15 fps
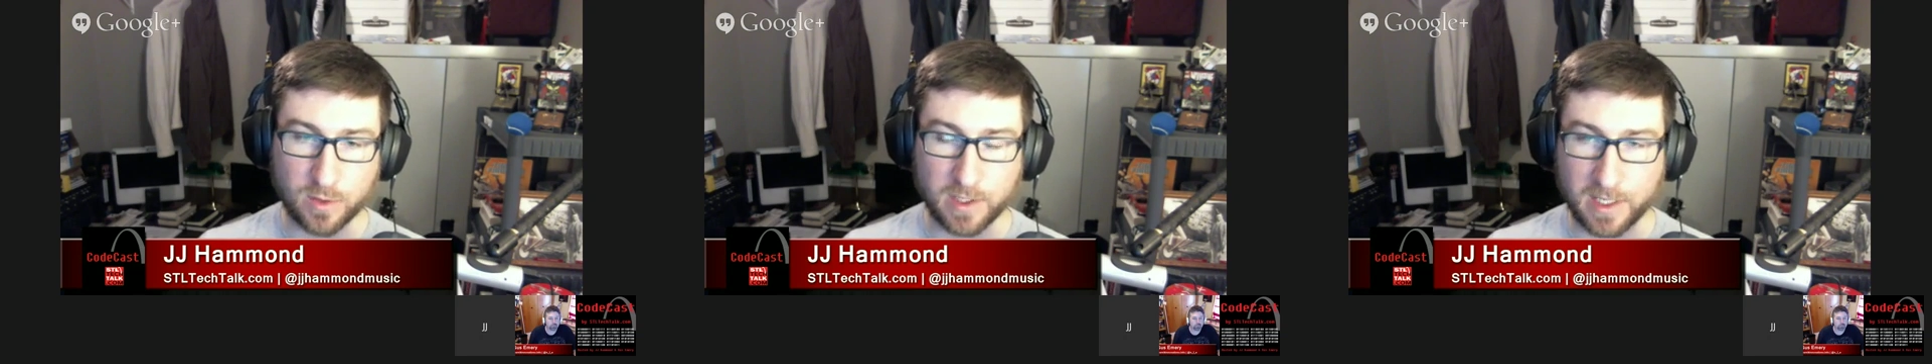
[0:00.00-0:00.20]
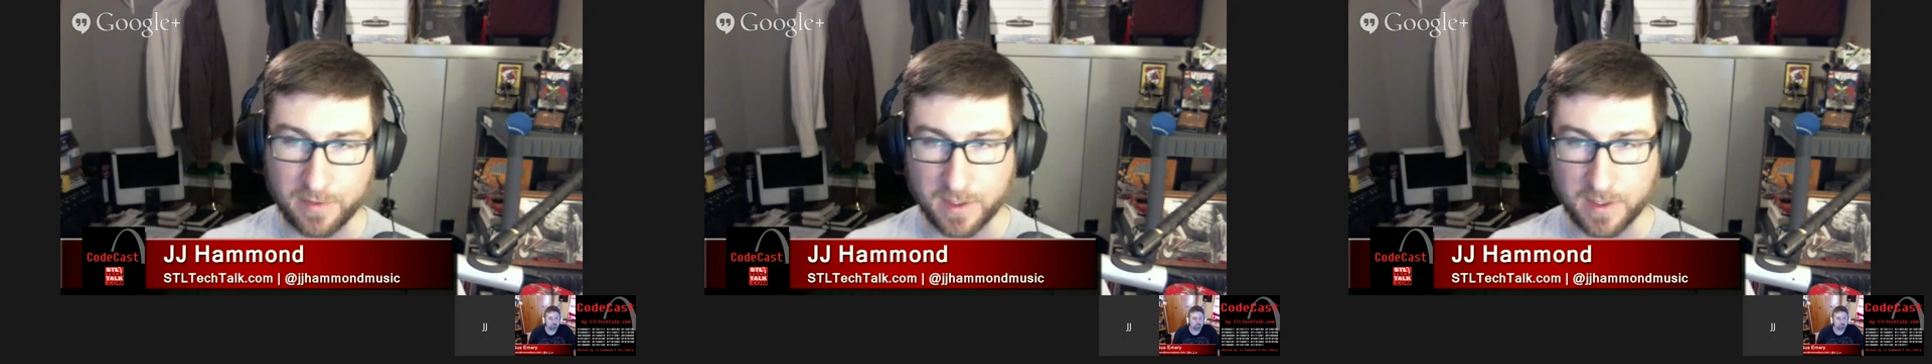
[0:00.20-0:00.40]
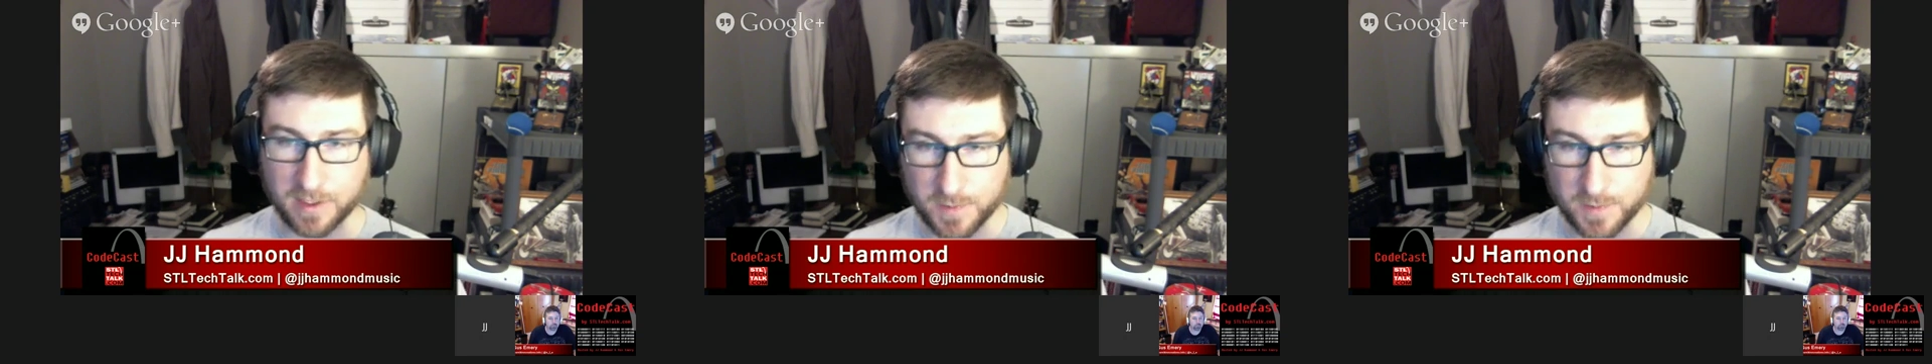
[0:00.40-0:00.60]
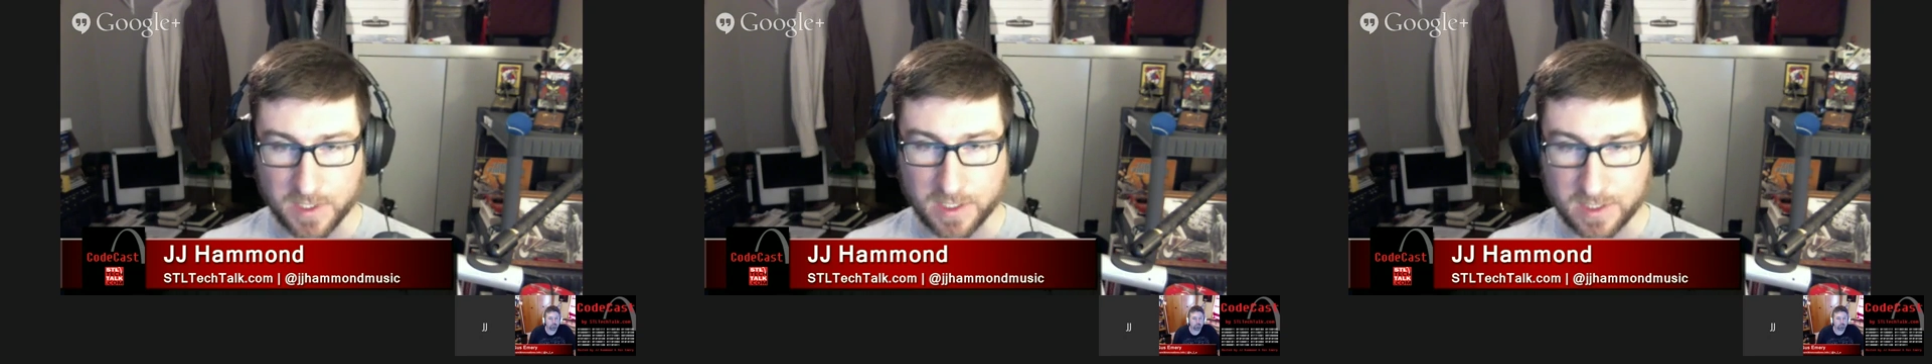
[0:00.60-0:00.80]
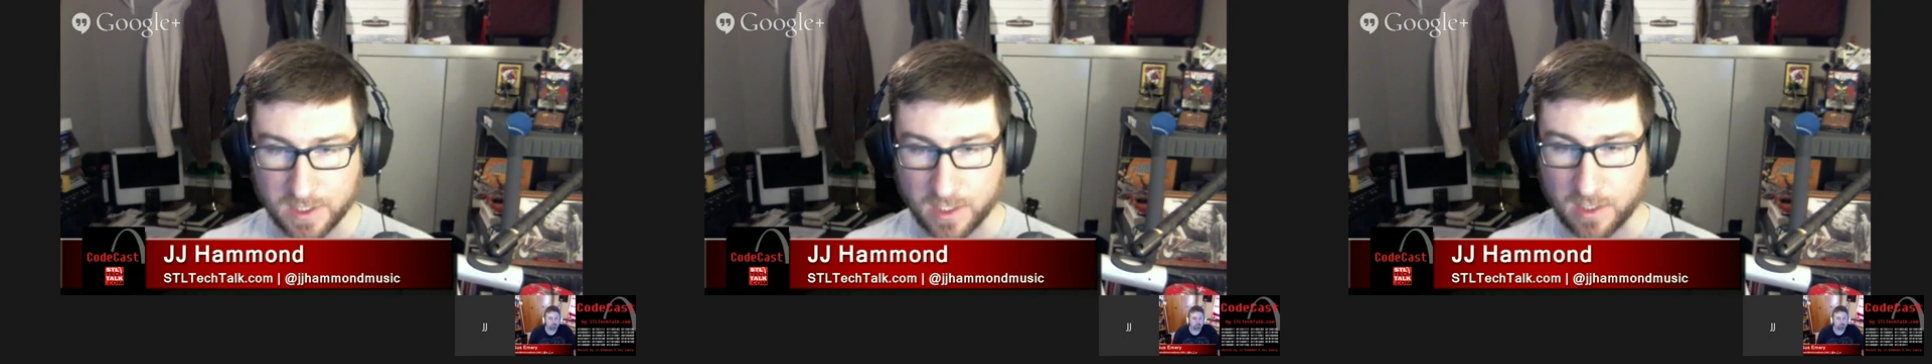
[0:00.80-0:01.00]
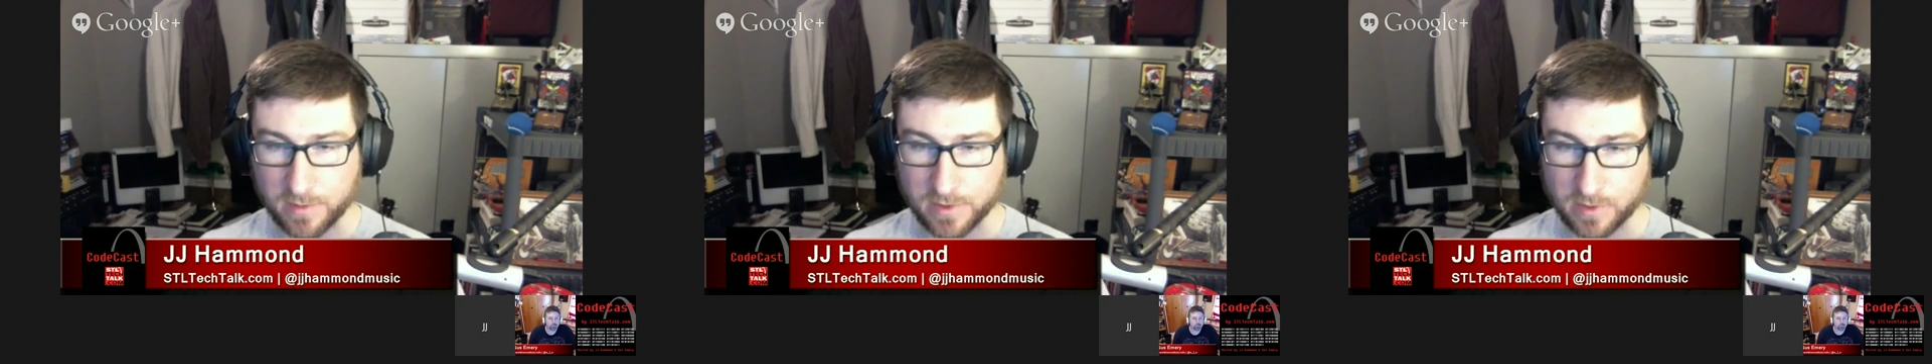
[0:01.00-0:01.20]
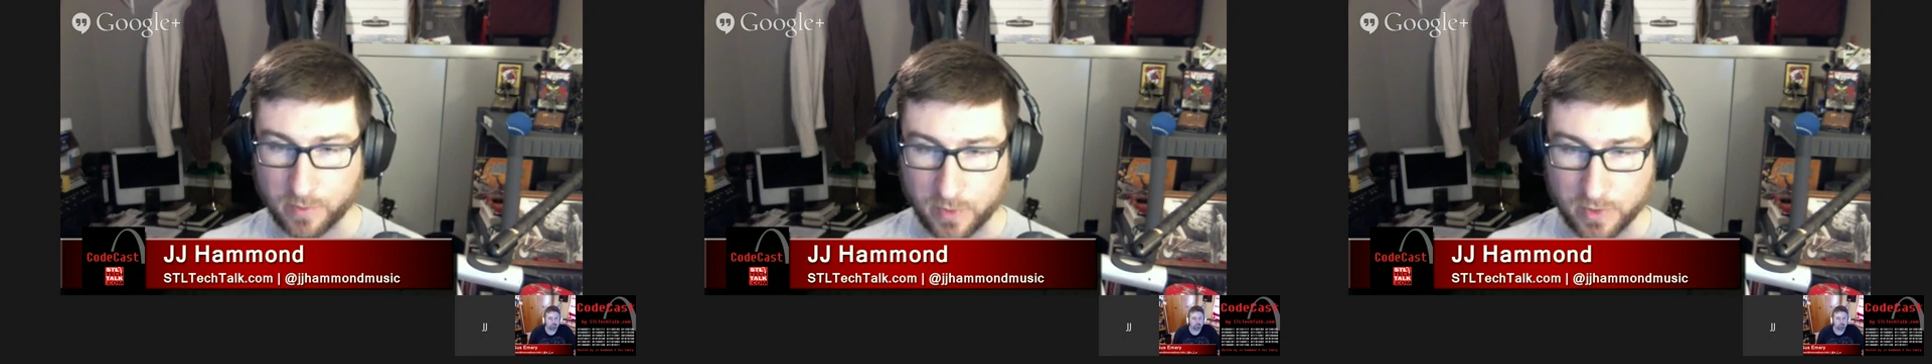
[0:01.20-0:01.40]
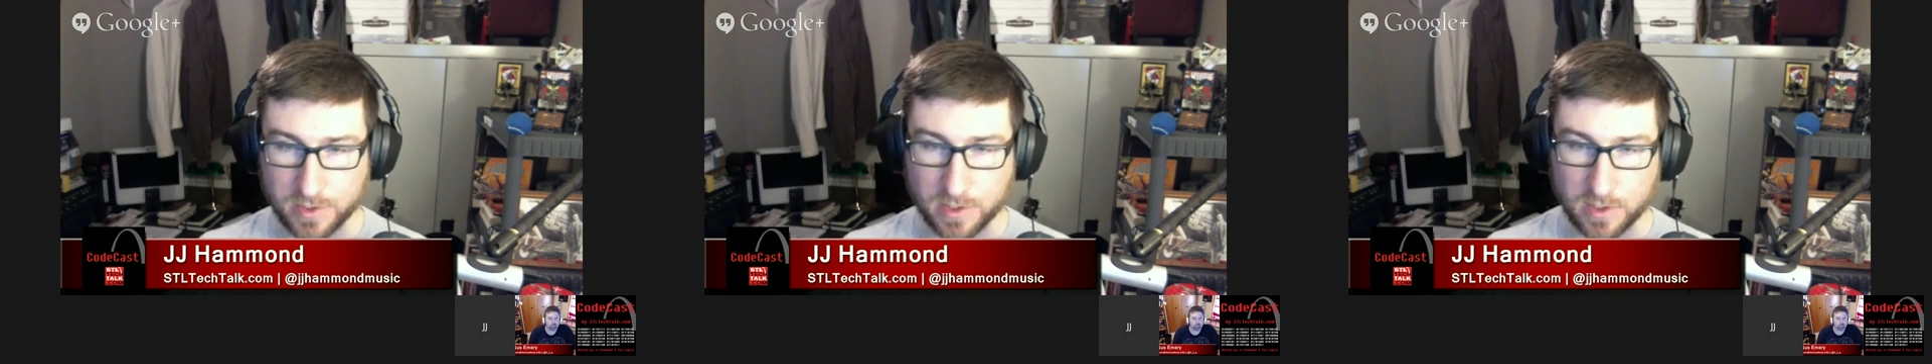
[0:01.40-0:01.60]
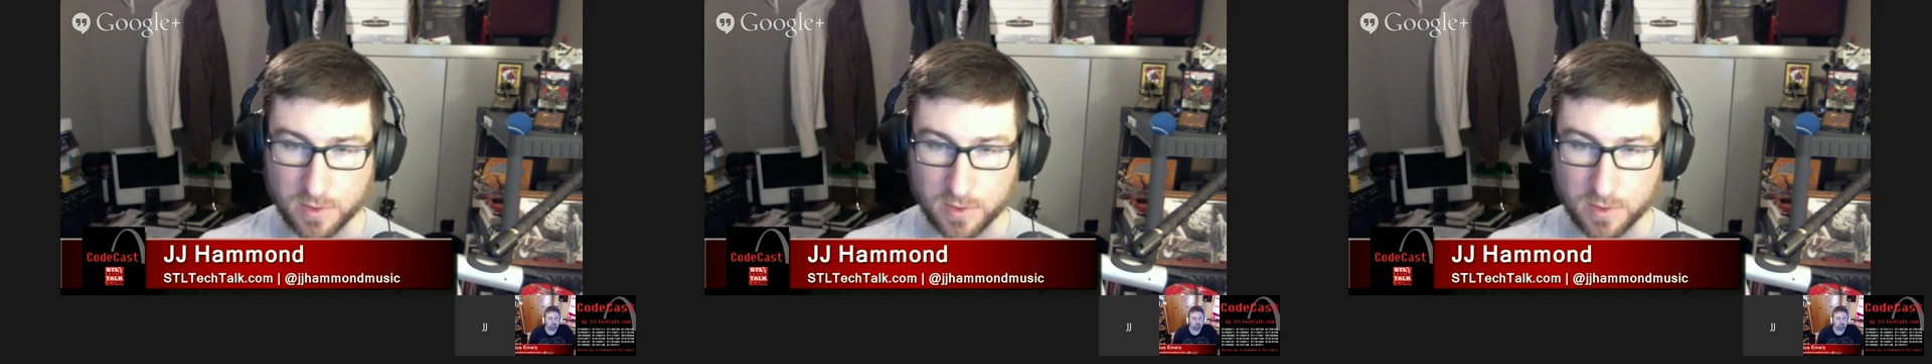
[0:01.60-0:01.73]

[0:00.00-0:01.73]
and I think it speaks to him as a person as